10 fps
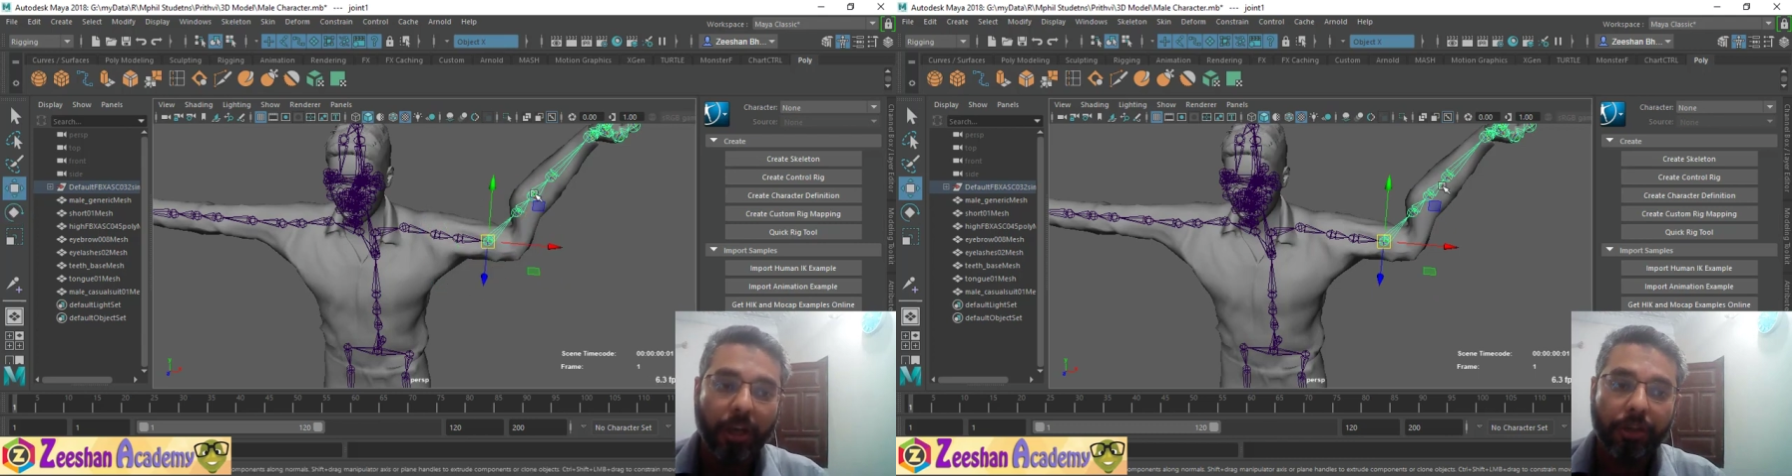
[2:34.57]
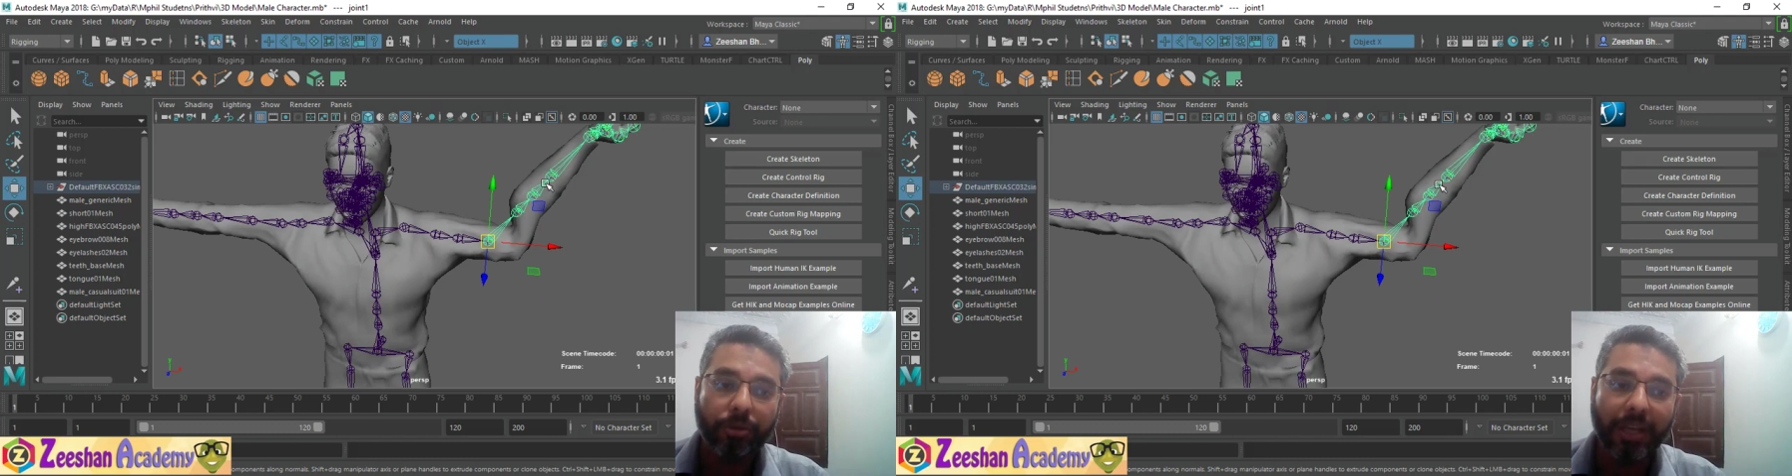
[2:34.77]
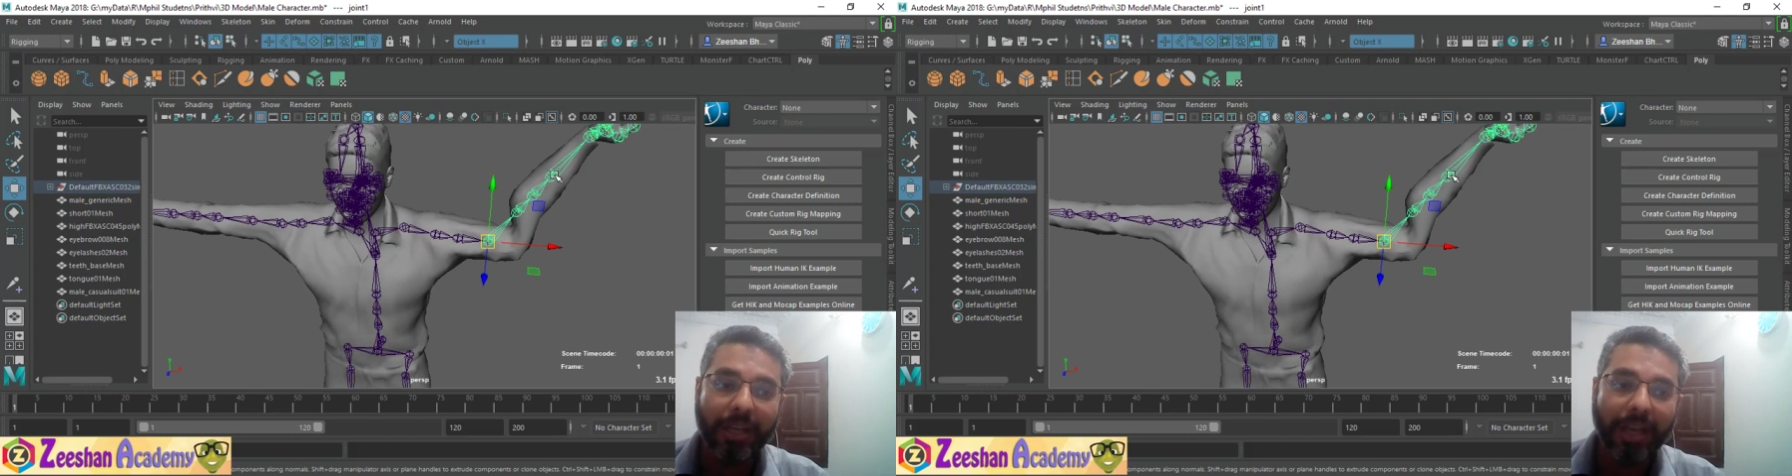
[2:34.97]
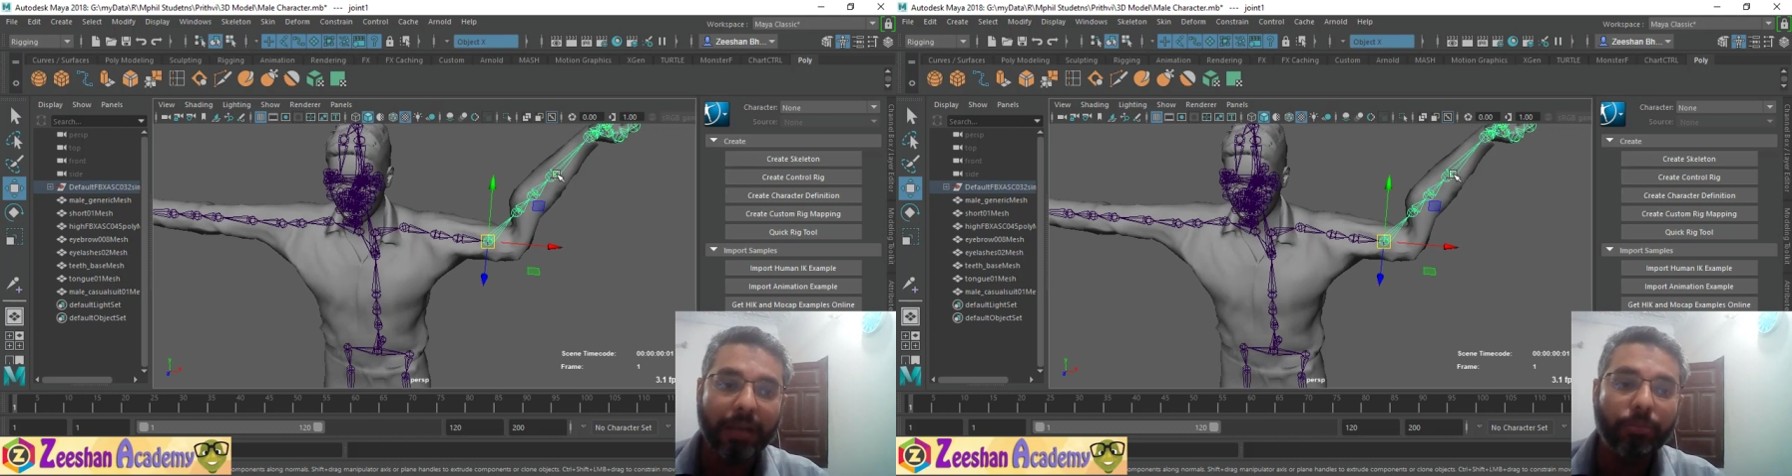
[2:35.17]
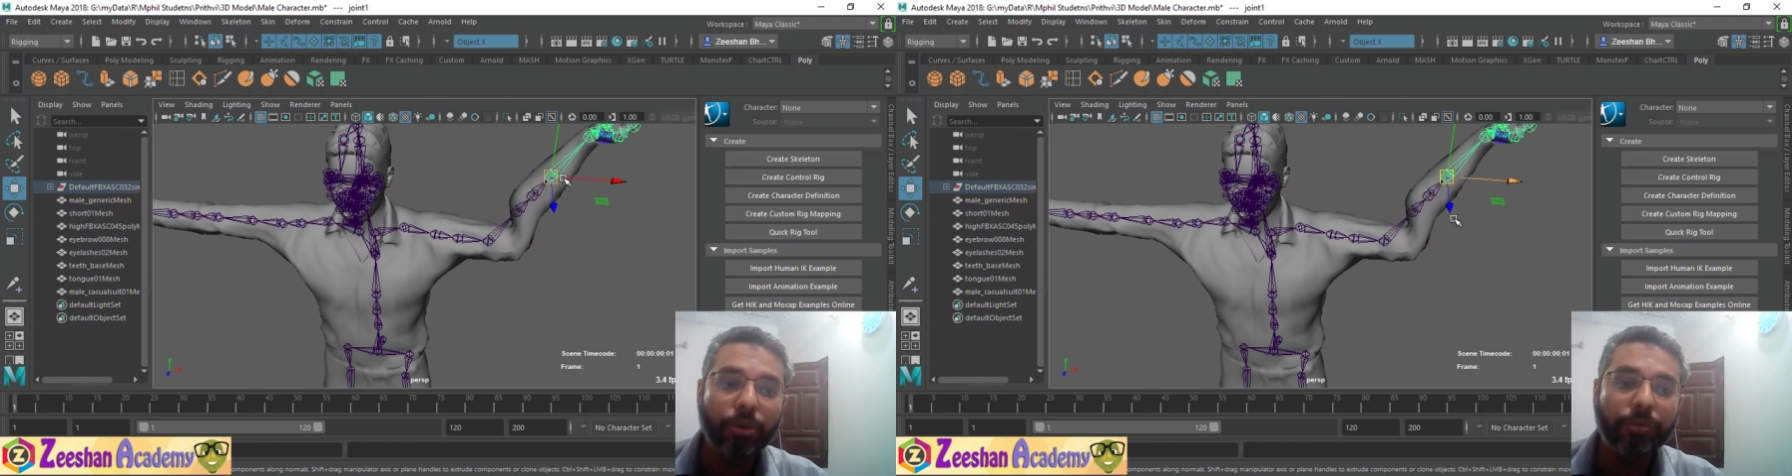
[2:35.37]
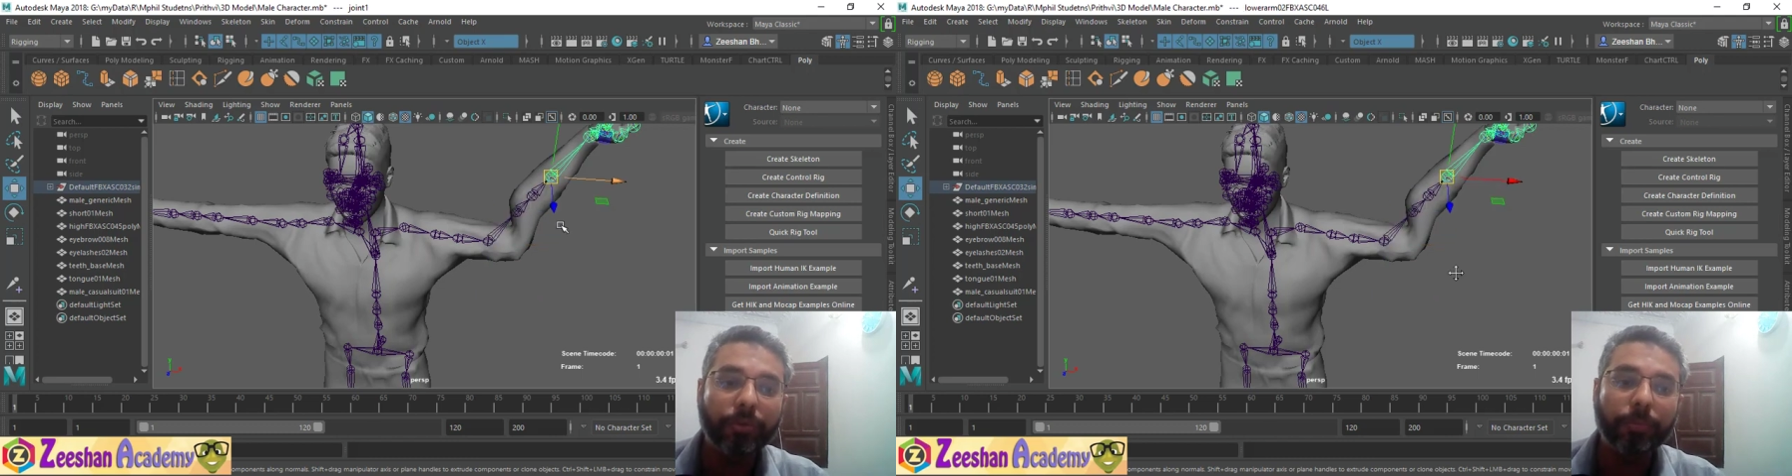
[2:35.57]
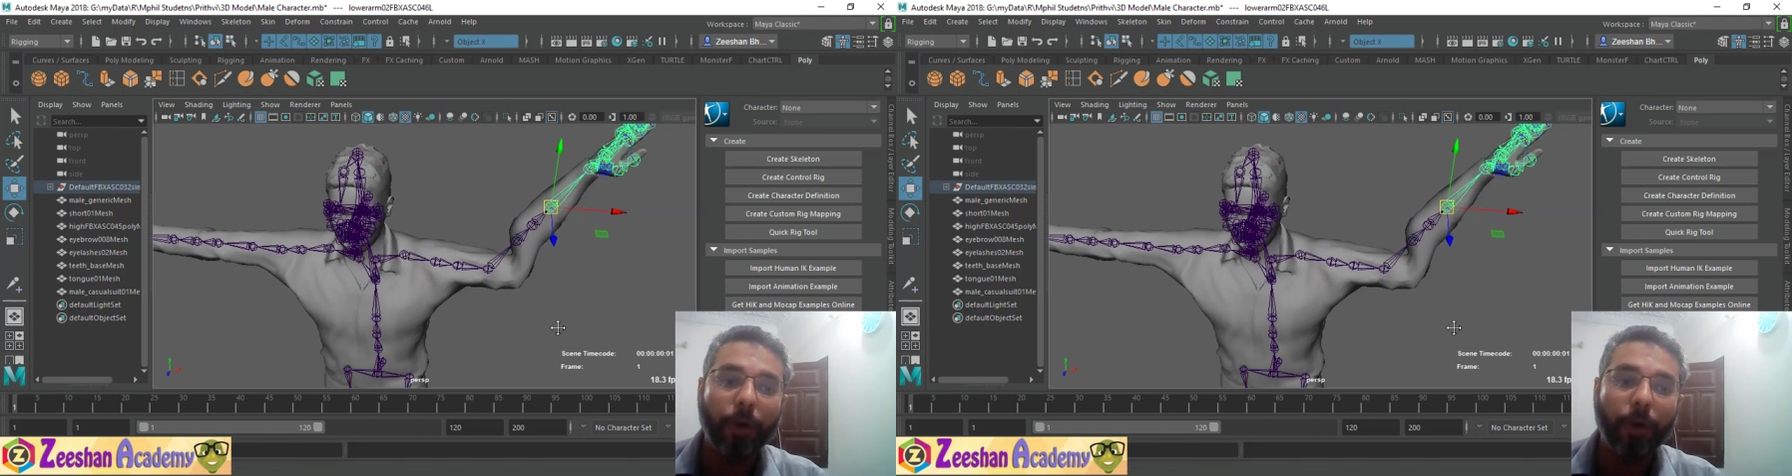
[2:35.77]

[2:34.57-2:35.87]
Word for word: so they can move